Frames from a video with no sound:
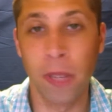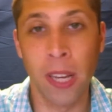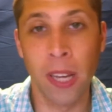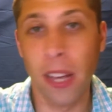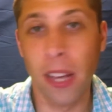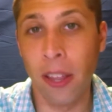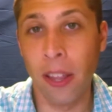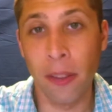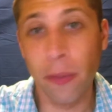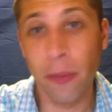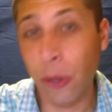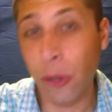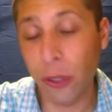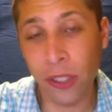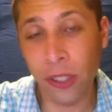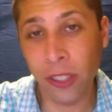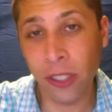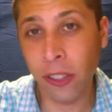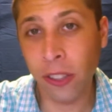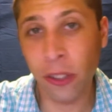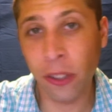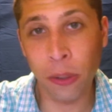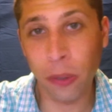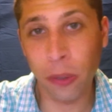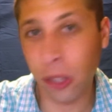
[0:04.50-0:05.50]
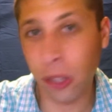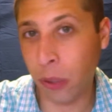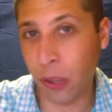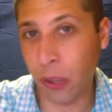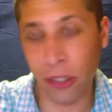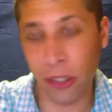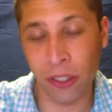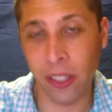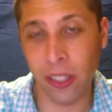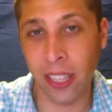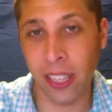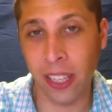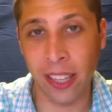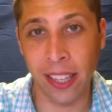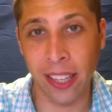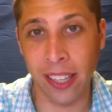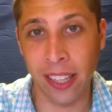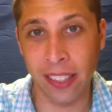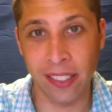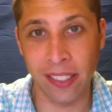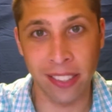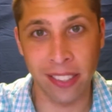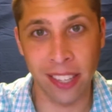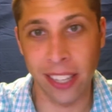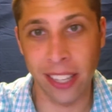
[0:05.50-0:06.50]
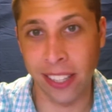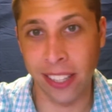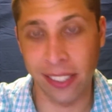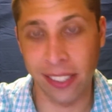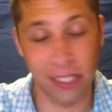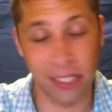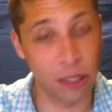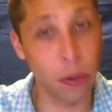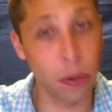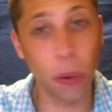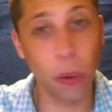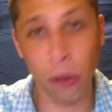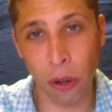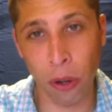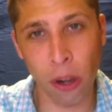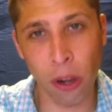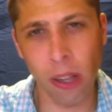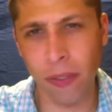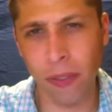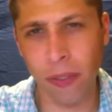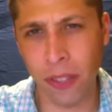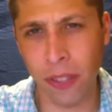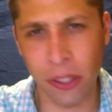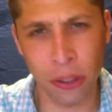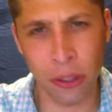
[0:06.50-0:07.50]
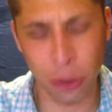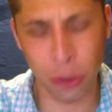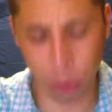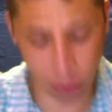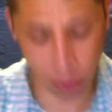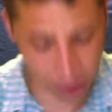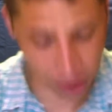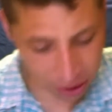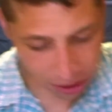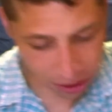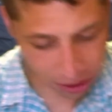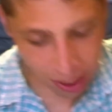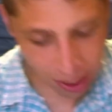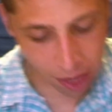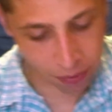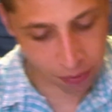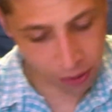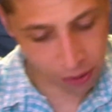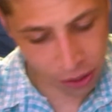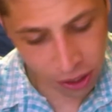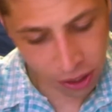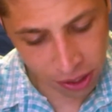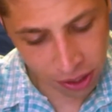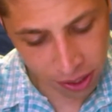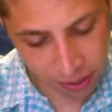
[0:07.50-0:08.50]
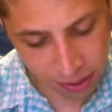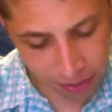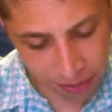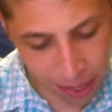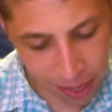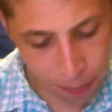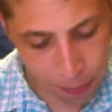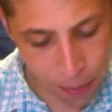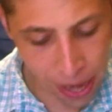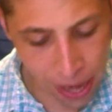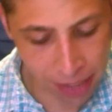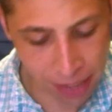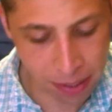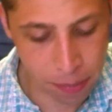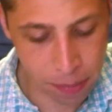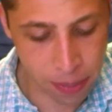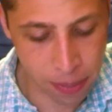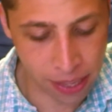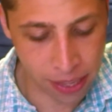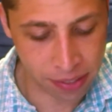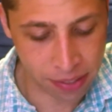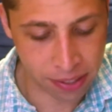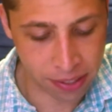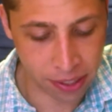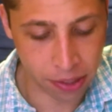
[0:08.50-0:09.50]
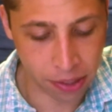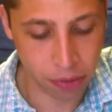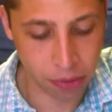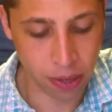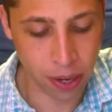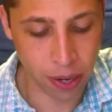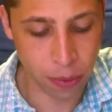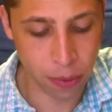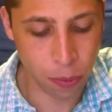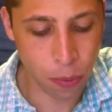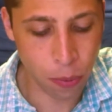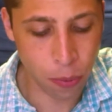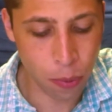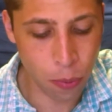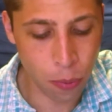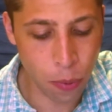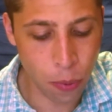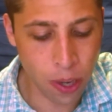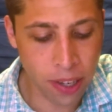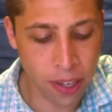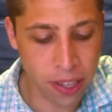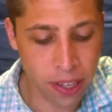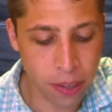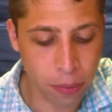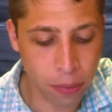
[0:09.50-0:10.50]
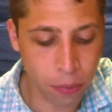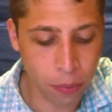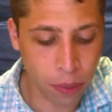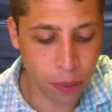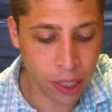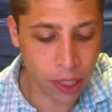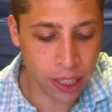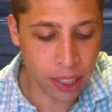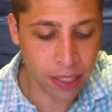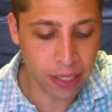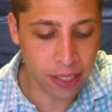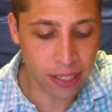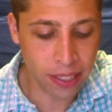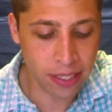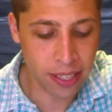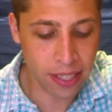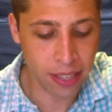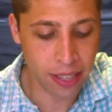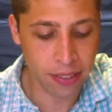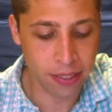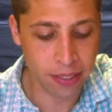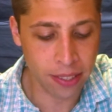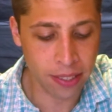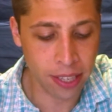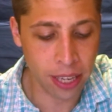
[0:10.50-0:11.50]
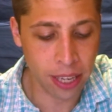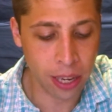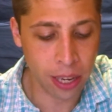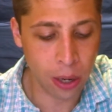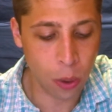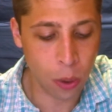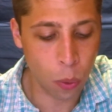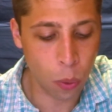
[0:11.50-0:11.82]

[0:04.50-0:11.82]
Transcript: The first thing to do on a question like this is ignore all of the story stuff and just get back to basics, right? What are they really testing?